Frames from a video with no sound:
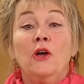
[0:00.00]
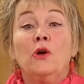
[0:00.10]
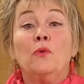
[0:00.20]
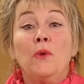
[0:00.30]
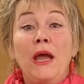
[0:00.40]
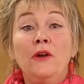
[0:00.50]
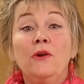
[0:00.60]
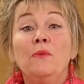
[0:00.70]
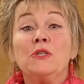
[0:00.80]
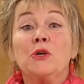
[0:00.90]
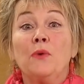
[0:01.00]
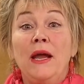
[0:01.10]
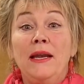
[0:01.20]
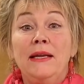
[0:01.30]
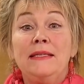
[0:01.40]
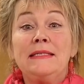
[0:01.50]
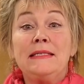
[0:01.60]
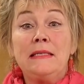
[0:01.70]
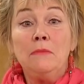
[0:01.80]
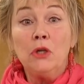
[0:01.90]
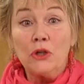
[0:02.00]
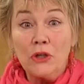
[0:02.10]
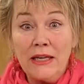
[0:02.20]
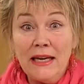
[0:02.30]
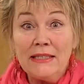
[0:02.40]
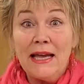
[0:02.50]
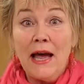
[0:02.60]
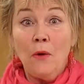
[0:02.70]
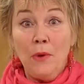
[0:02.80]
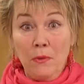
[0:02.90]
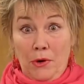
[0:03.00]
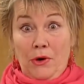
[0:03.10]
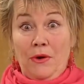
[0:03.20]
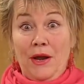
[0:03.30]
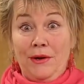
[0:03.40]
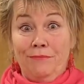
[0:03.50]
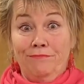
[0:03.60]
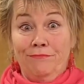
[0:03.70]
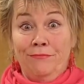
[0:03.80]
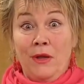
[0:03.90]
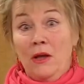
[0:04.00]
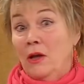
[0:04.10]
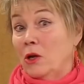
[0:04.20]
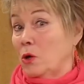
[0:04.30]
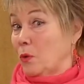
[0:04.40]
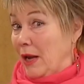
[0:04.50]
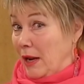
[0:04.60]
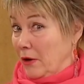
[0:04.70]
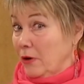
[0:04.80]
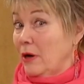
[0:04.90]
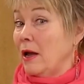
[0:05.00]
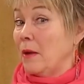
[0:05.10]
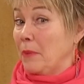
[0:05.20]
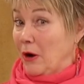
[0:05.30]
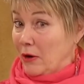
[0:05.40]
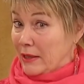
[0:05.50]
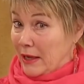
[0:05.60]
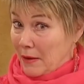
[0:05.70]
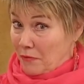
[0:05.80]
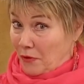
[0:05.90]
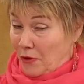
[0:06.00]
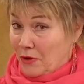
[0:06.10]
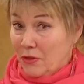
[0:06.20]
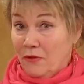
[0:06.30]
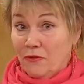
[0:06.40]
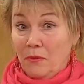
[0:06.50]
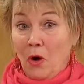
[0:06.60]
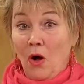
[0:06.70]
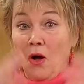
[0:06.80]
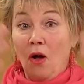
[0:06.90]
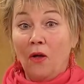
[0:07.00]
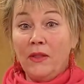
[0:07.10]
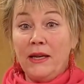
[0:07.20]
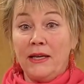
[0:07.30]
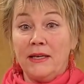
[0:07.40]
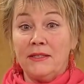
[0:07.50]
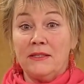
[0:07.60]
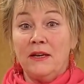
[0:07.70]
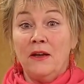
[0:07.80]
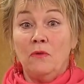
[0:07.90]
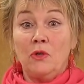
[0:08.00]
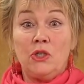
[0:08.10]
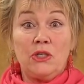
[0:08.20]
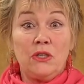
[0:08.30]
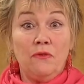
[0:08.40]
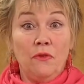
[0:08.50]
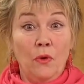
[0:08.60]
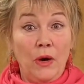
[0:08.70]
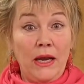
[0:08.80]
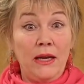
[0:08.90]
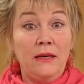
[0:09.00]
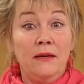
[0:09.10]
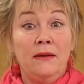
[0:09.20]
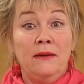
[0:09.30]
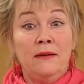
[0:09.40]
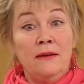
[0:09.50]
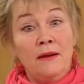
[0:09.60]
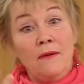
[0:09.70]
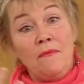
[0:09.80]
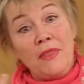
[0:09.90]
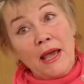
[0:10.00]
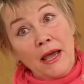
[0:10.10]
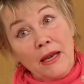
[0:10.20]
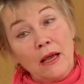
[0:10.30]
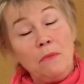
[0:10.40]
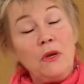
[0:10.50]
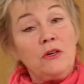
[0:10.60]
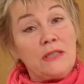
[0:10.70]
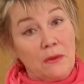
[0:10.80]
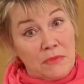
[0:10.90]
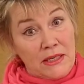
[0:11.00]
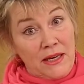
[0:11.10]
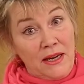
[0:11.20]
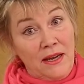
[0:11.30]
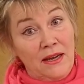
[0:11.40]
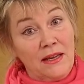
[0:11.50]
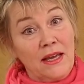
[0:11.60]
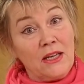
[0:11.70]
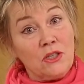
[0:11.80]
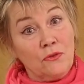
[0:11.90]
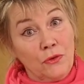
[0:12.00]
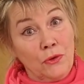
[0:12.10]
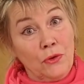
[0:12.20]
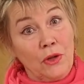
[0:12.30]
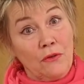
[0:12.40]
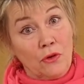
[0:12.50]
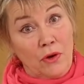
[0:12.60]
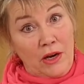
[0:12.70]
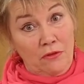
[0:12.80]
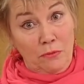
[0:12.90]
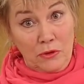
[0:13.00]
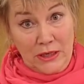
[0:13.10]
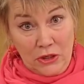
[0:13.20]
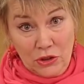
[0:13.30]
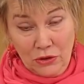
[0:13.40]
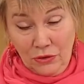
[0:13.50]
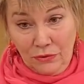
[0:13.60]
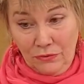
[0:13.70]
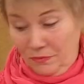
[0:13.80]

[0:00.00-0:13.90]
Creator was created similarly to how we were created. Creator apparently came forth from all that is, which is the void that appears empty, yet is full of creative potential.